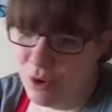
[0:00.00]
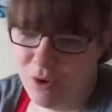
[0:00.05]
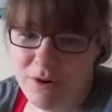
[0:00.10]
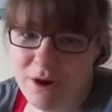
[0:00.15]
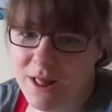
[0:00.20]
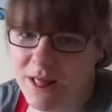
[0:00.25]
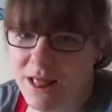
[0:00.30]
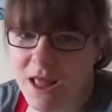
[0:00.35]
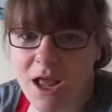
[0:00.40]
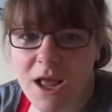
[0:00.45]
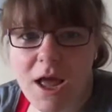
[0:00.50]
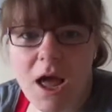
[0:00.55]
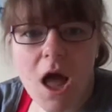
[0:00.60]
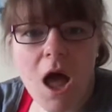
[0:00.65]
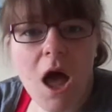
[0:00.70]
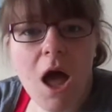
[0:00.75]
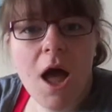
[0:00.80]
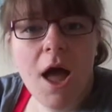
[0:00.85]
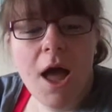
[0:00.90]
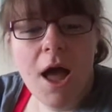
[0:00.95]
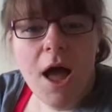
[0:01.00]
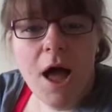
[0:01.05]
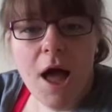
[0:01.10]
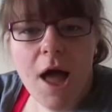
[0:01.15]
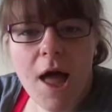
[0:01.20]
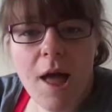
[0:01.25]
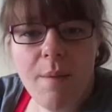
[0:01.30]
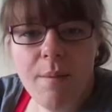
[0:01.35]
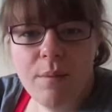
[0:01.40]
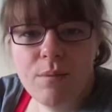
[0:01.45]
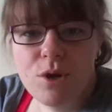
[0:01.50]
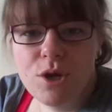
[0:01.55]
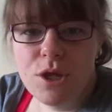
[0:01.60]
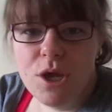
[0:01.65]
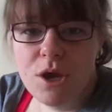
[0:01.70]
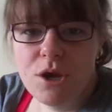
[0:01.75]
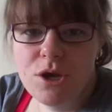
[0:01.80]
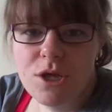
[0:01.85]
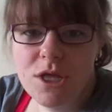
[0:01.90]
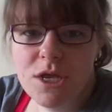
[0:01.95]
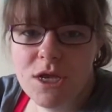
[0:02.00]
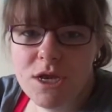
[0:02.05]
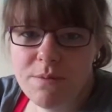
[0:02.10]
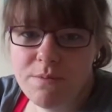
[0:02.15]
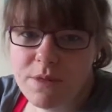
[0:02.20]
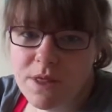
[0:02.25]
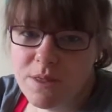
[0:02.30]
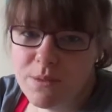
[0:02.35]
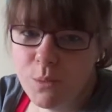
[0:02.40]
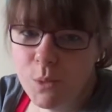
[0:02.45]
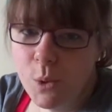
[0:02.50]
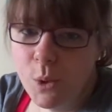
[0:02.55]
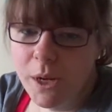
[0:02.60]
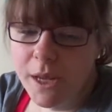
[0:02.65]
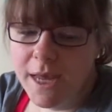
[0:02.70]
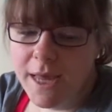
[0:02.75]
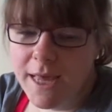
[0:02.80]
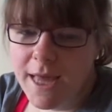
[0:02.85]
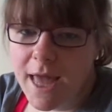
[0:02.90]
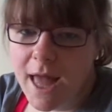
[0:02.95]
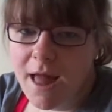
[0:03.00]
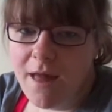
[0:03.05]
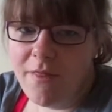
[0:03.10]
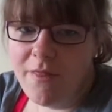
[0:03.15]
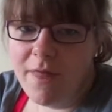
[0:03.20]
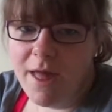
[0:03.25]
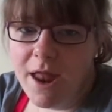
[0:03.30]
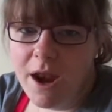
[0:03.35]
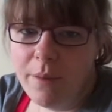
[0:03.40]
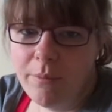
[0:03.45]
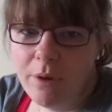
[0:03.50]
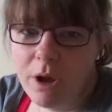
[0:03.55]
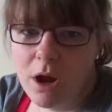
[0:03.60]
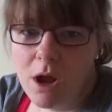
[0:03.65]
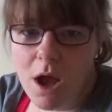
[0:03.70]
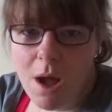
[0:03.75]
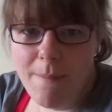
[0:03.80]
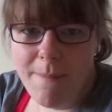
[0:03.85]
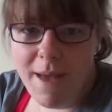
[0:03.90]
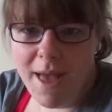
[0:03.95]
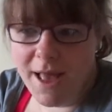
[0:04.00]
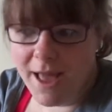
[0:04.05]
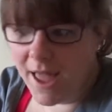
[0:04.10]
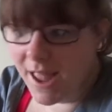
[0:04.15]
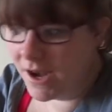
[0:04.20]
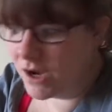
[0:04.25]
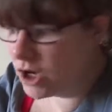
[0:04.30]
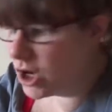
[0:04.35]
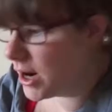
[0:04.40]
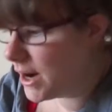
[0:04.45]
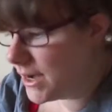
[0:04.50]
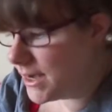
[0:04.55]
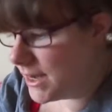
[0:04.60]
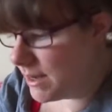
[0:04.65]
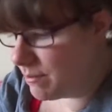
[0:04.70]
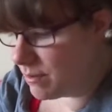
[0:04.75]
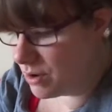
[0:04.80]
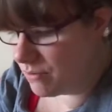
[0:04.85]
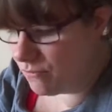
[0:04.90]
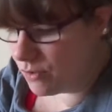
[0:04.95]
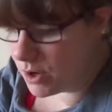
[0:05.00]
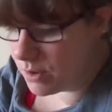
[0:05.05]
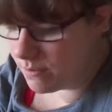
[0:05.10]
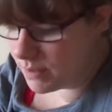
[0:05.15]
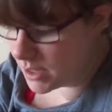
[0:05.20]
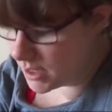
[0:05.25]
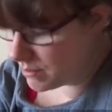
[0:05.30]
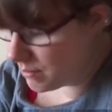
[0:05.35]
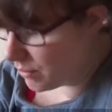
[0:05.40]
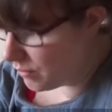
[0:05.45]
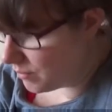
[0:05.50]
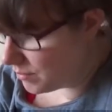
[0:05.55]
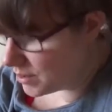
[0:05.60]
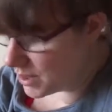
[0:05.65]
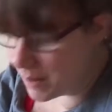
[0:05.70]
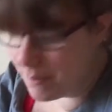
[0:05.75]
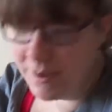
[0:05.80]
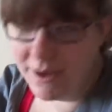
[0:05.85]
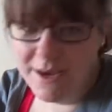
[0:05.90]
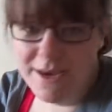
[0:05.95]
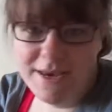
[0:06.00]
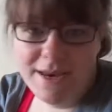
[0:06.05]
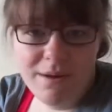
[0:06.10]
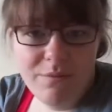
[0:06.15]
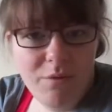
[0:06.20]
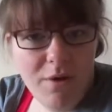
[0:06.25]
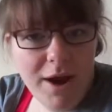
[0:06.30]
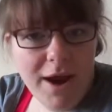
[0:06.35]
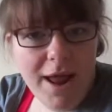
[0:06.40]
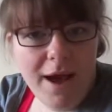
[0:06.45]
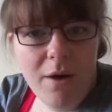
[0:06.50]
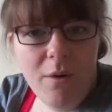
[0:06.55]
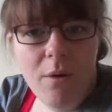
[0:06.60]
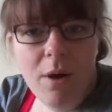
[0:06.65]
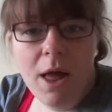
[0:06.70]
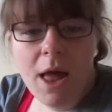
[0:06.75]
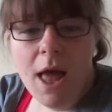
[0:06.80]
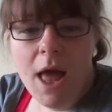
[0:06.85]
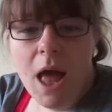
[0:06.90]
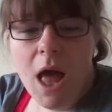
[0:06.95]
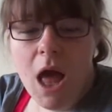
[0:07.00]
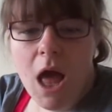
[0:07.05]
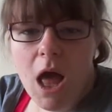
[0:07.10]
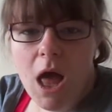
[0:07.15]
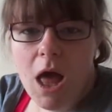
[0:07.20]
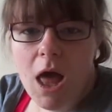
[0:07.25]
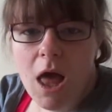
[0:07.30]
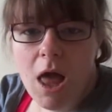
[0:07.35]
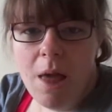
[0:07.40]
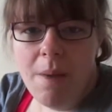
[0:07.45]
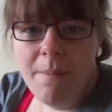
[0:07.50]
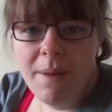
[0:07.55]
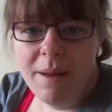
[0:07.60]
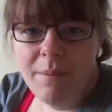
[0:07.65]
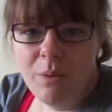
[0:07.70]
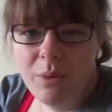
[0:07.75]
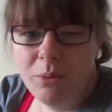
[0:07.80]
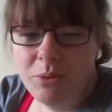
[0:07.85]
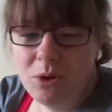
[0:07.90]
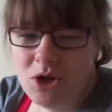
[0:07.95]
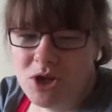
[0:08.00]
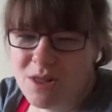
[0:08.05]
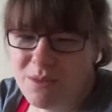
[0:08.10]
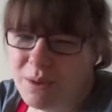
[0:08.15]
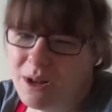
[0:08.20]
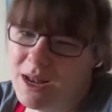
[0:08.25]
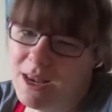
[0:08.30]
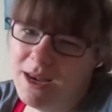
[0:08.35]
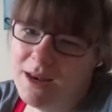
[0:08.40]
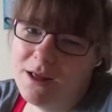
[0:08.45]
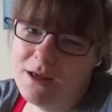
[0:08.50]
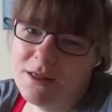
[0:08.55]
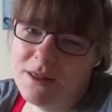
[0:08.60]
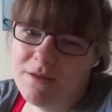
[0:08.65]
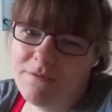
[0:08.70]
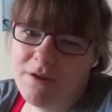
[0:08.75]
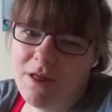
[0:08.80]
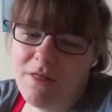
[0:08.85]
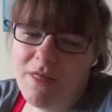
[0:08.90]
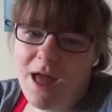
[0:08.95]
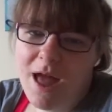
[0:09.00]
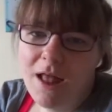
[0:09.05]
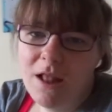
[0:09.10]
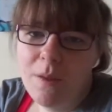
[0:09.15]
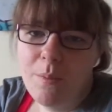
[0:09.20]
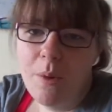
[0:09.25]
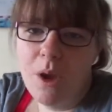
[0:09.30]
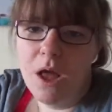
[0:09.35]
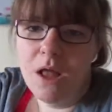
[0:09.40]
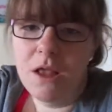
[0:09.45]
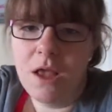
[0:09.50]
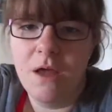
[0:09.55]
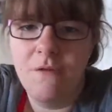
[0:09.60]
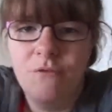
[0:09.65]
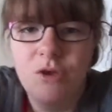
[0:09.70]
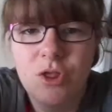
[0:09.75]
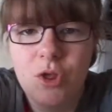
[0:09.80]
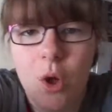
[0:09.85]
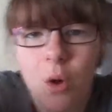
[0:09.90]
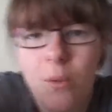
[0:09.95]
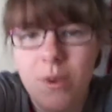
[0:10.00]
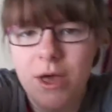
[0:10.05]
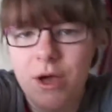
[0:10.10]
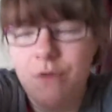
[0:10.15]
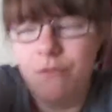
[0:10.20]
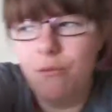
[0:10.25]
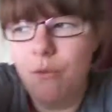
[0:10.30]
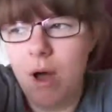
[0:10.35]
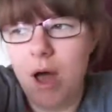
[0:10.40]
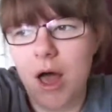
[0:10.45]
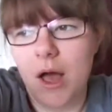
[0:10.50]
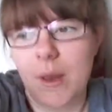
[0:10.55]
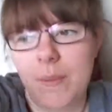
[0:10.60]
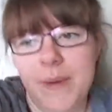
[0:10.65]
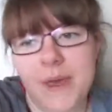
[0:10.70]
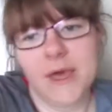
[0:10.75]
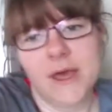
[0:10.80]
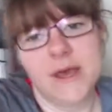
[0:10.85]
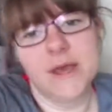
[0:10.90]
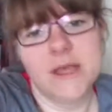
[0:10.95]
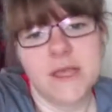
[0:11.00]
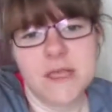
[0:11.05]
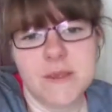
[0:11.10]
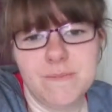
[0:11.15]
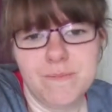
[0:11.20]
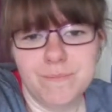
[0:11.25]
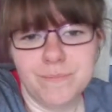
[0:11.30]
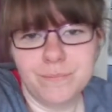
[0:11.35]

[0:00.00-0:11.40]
on or anything. I'm just going to the gym this morning and then I'm going to come back and tidy my room because my room's a complete tip right now. And probably do some cleaning and stuff like that, but I've just got a week of work because